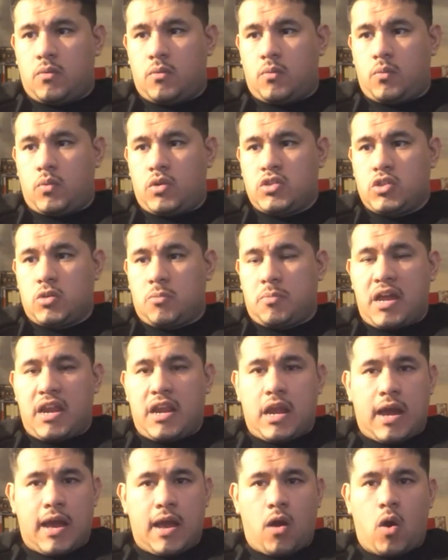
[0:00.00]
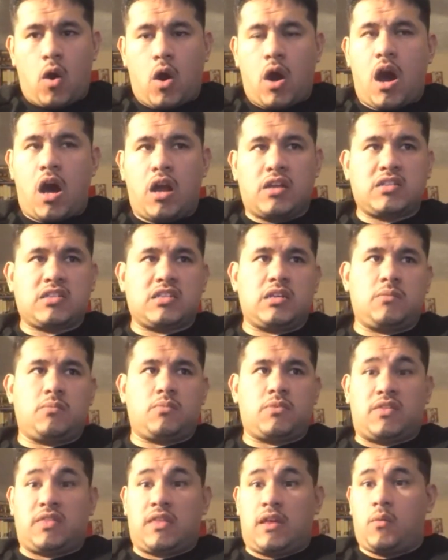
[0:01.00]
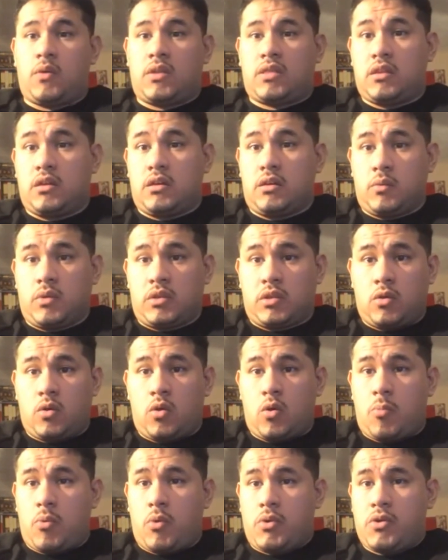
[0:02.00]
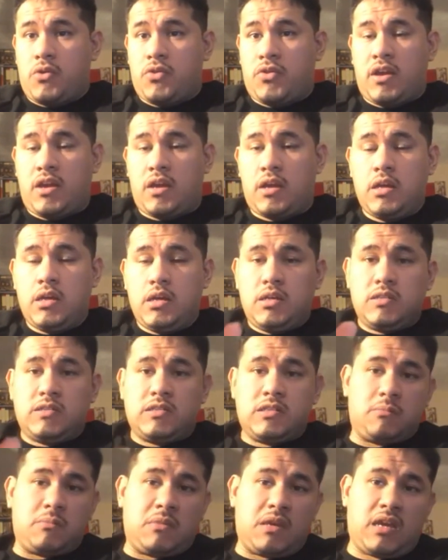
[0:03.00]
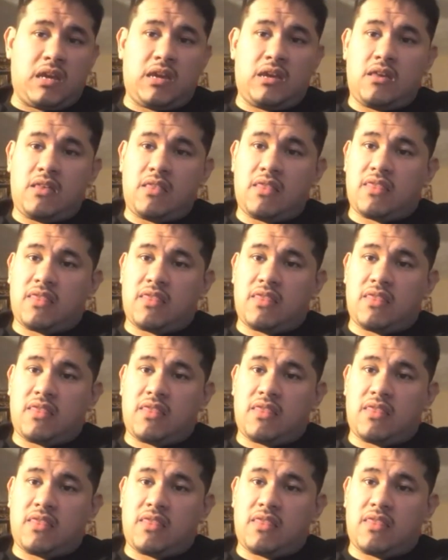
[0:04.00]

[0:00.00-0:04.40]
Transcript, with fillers: with Joe Biden. I honestly, the thing with the with the whole border thing, to me,